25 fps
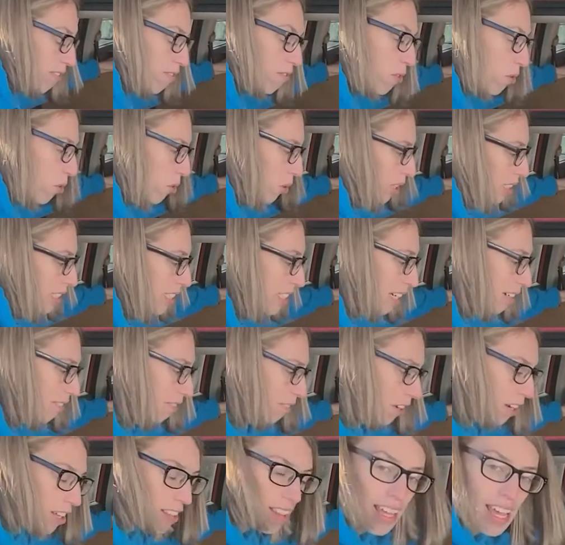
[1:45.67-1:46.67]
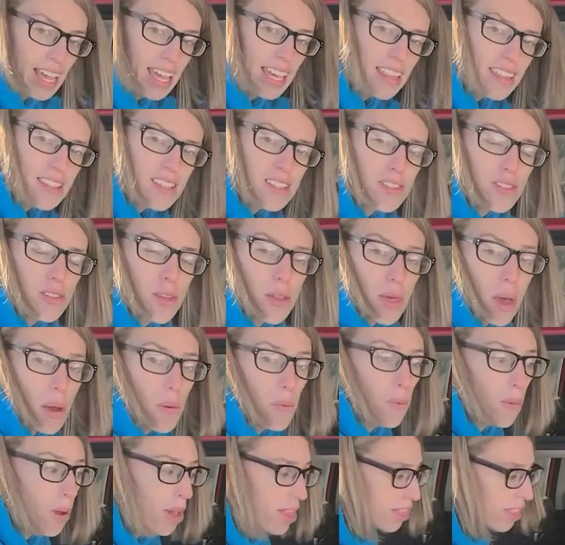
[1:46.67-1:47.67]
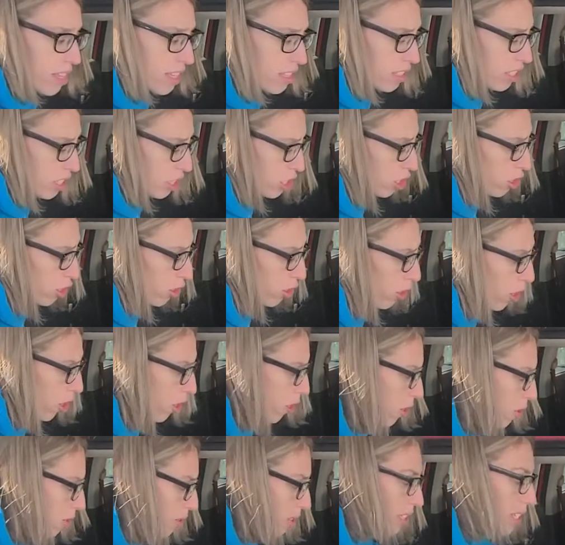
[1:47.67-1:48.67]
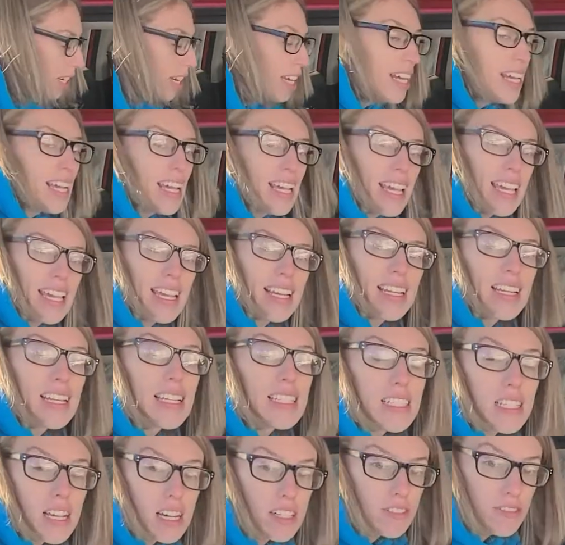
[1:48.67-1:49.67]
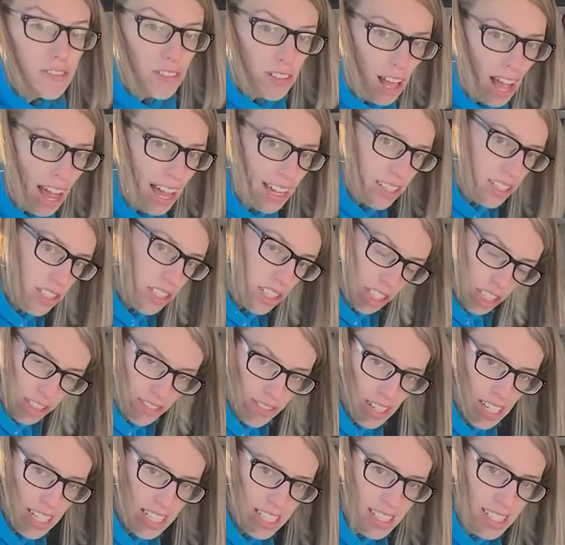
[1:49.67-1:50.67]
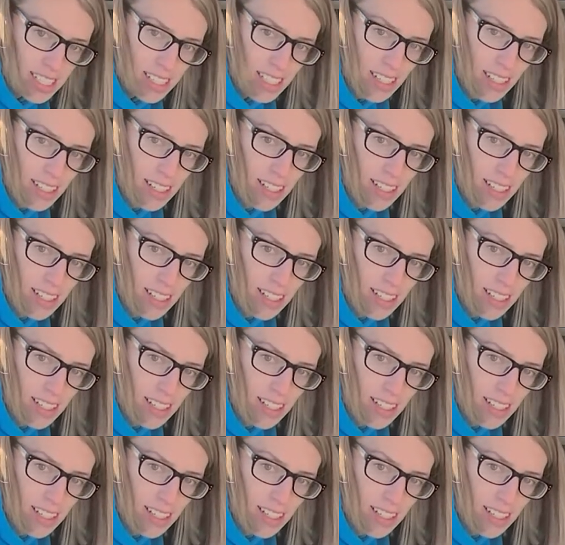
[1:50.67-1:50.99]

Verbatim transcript: four different lengths so that when this is closed, it is a flat surface.